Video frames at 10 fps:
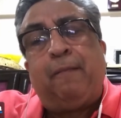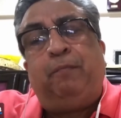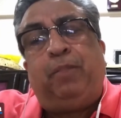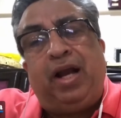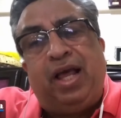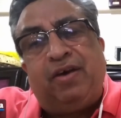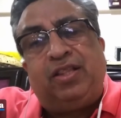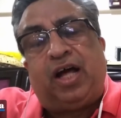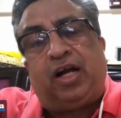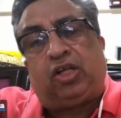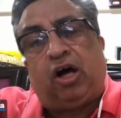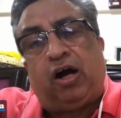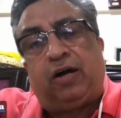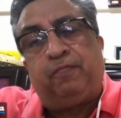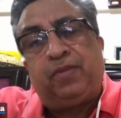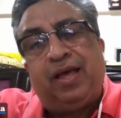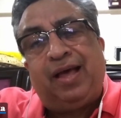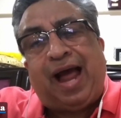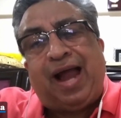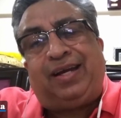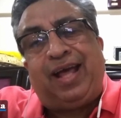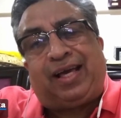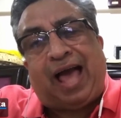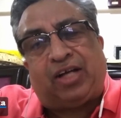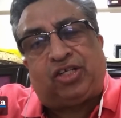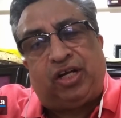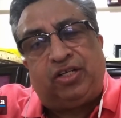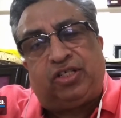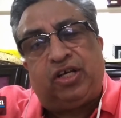believe in that thought, and take actions